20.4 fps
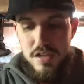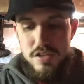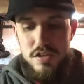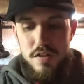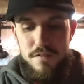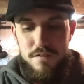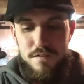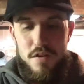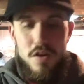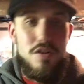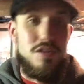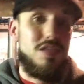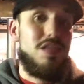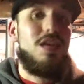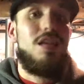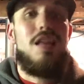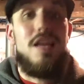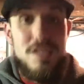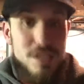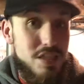So folks,
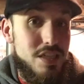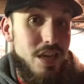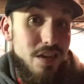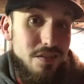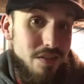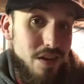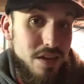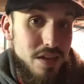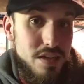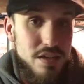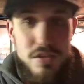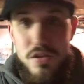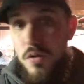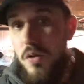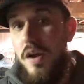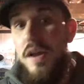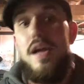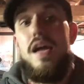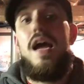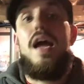let's get right
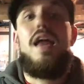into it.